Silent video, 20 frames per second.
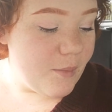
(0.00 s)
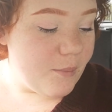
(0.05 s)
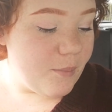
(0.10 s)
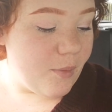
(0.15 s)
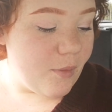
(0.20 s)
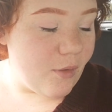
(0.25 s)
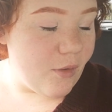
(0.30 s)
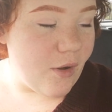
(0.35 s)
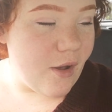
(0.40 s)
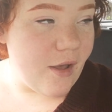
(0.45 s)

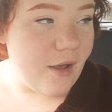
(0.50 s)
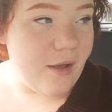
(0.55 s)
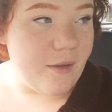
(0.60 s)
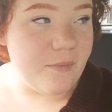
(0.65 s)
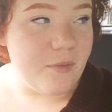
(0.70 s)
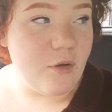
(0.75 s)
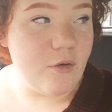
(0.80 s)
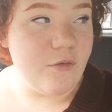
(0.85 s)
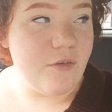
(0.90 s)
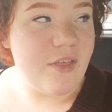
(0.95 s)
But
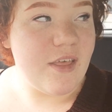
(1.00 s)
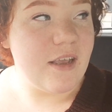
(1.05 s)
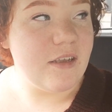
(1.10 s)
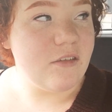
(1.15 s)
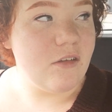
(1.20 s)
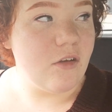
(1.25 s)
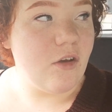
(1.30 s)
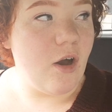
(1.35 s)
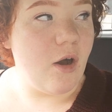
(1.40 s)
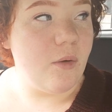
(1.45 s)
the other
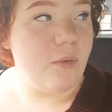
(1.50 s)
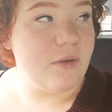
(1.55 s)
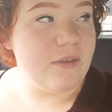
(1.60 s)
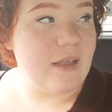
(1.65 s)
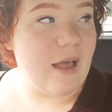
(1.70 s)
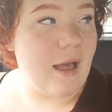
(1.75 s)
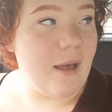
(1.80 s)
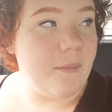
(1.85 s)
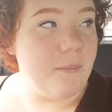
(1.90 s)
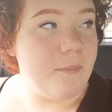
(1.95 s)
things I got
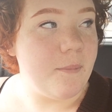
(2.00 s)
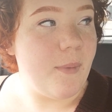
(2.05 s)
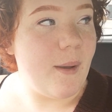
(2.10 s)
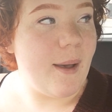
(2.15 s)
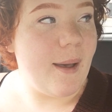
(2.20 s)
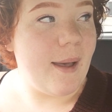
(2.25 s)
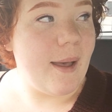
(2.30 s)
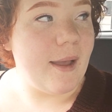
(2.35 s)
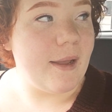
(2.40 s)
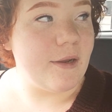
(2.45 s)
was
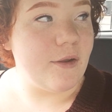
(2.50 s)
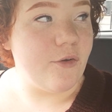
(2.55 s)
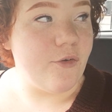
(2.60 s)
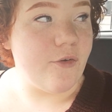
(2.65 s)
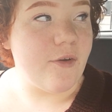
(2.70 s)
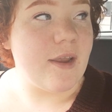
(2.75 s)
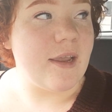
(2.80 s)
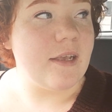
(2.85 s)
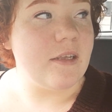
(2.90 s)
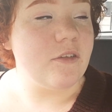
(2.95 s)
amber and
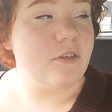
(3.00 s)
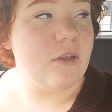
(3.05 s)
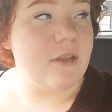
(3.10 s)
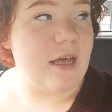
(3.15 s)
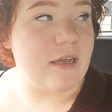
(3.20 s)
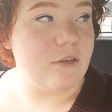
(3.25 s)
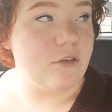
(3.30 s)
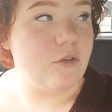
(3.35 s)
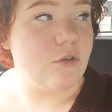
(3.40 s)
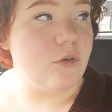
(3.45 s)
green, so
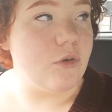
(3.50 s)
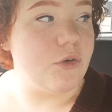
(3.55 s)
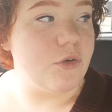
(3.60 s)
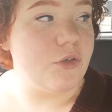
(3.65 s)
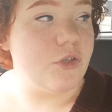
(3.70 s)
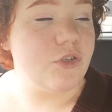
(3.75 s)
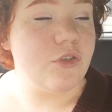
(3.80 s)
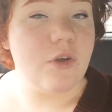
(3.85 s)
that's good.